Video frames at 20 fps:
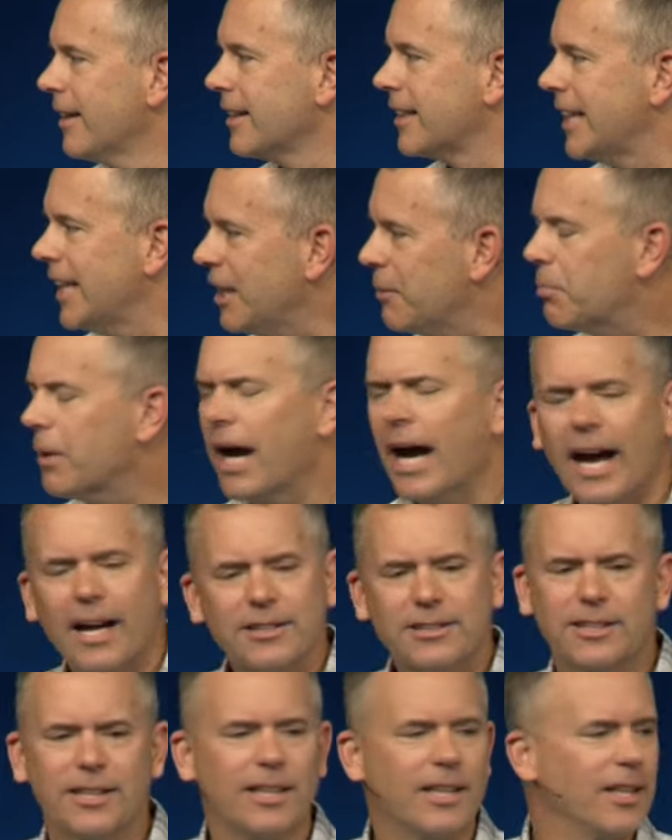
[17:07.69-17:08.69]
Keep
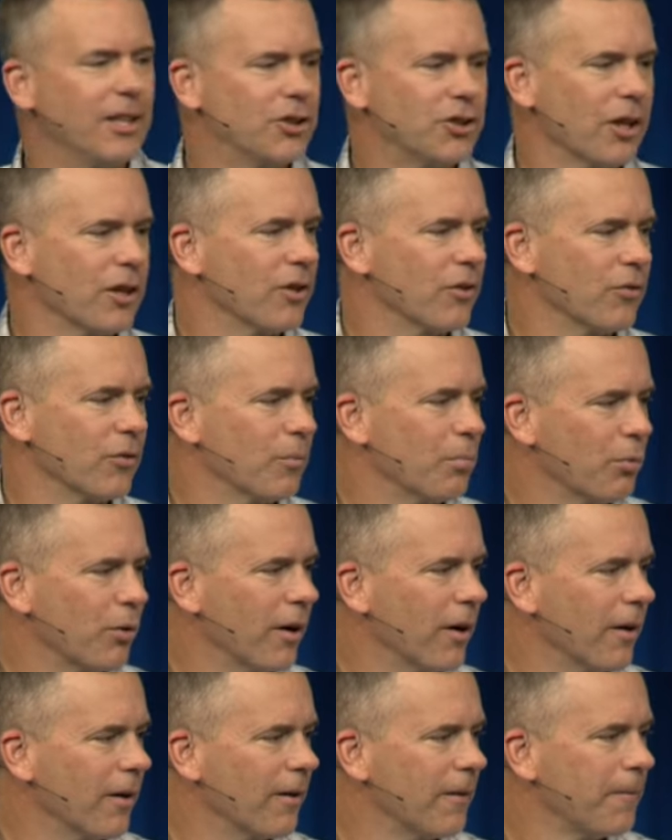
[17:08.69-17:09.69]
asking each other for
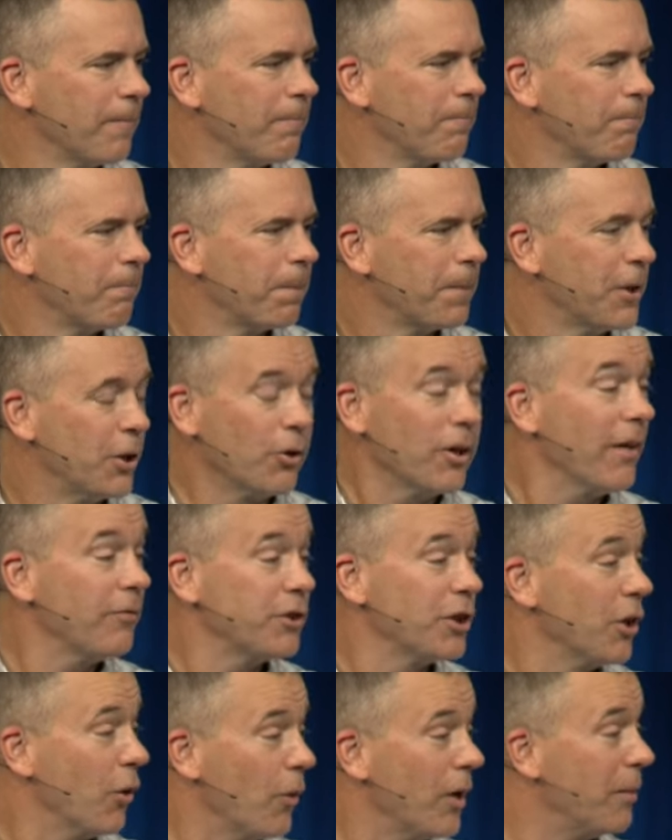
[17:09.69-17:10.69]
prayer. You don't have
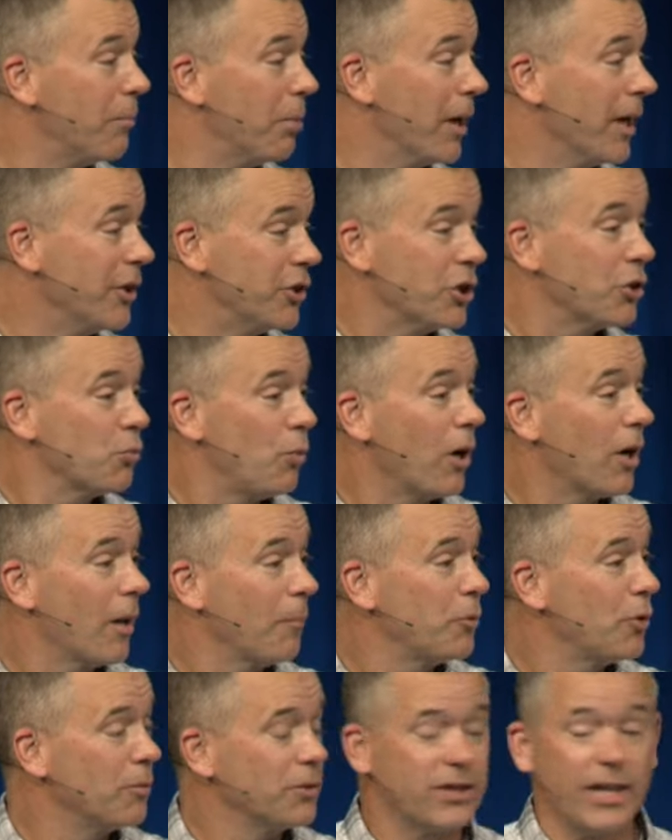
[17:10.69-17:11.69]
to know anybody. Just walk up
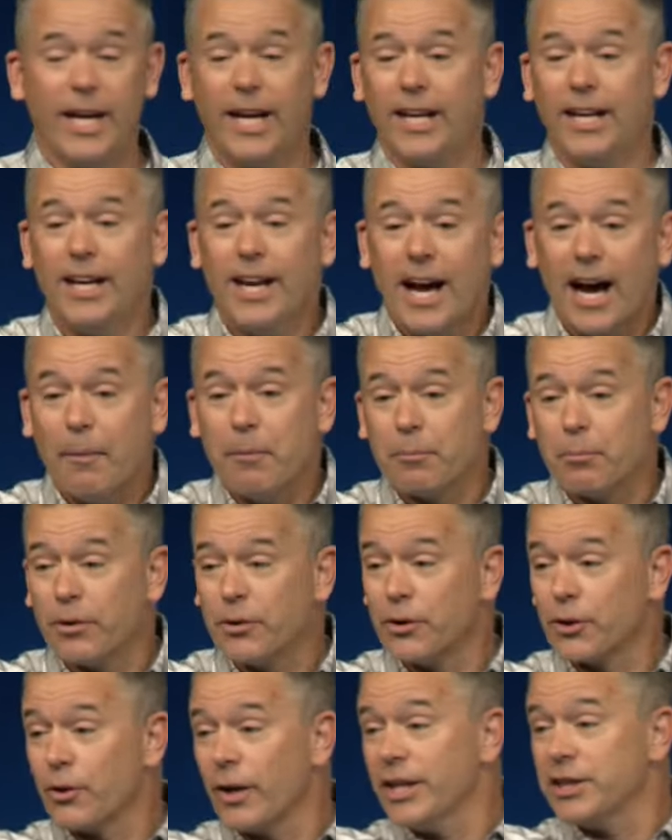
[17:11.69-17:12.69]
to them and say, Hey, I'm a brother
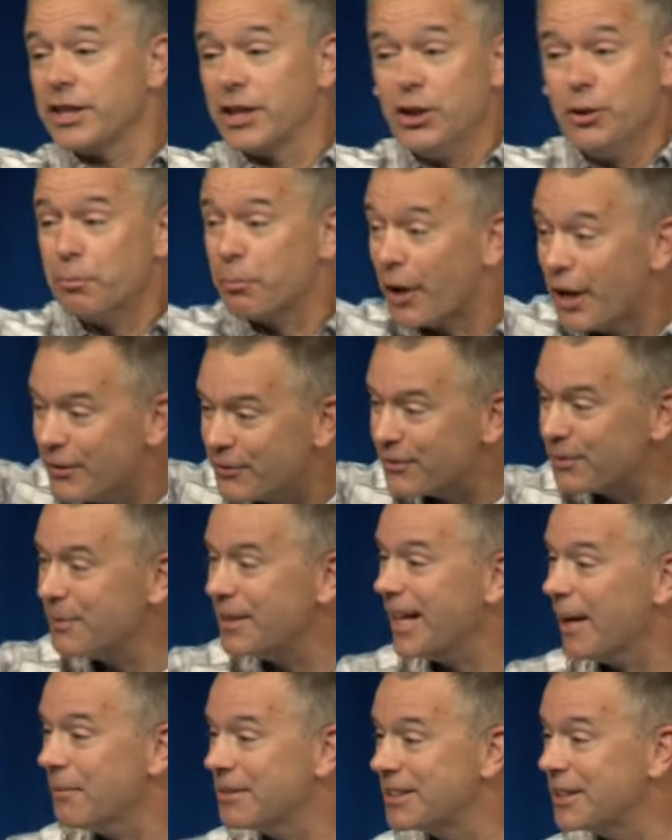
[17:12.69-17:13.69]
in Christ. Can you pray for
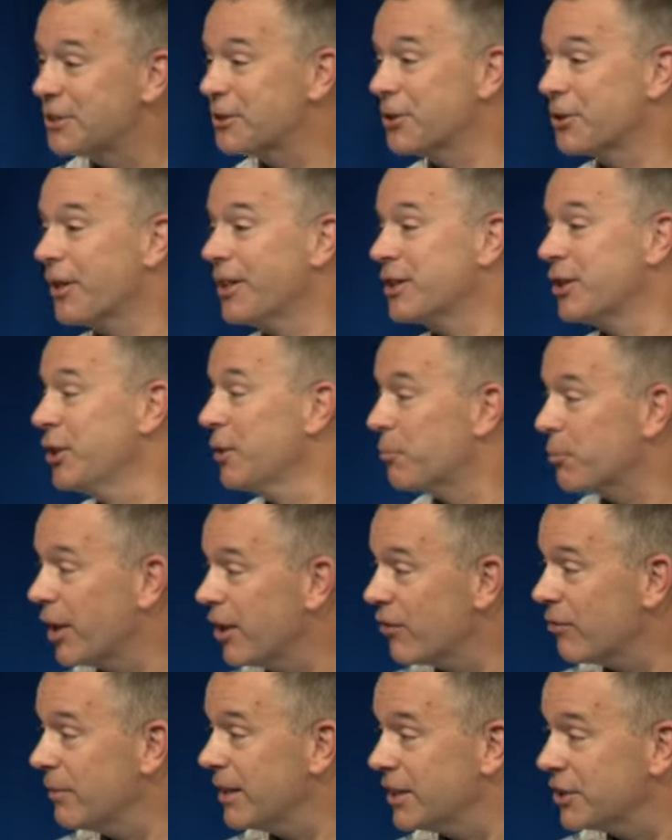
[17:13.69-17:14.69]
me? I'm a sister in Christ. Can you pray
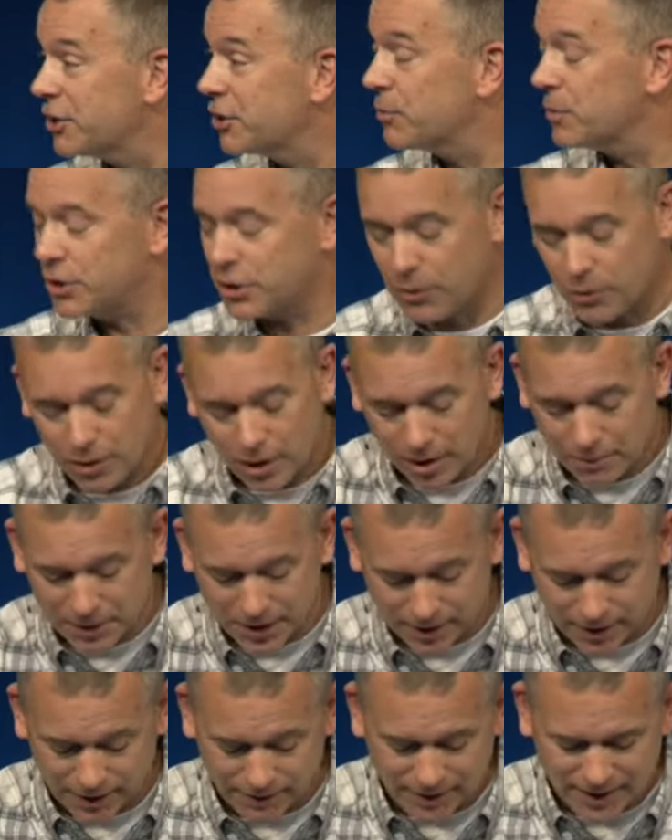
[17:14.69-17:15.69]
for me? This is what's going on in my
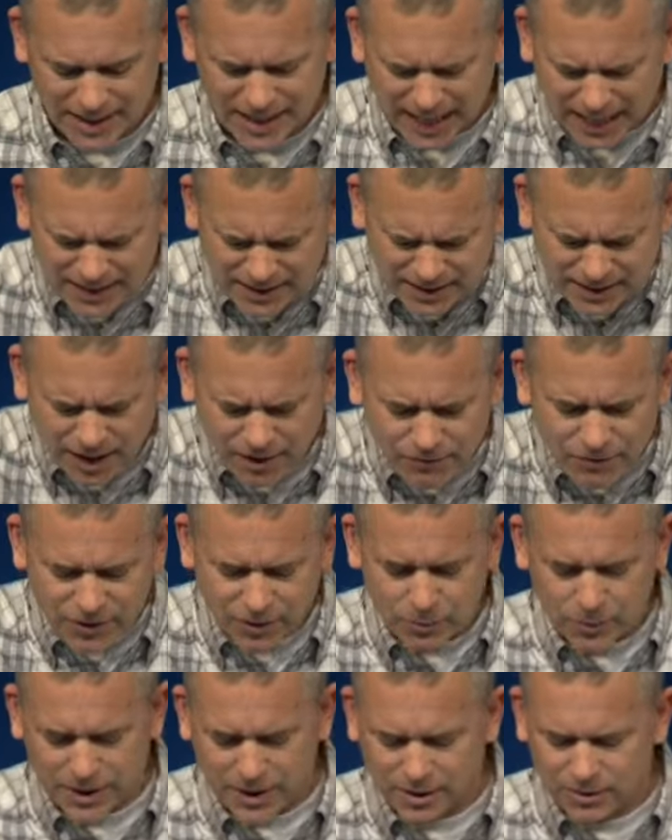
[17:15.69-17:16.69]
life. I love that
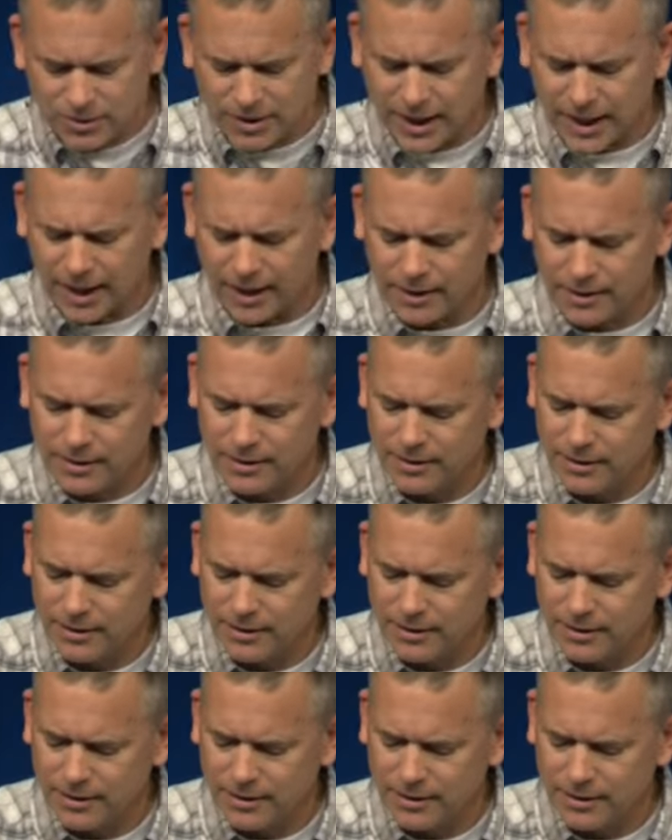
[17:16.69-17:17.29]
we do that.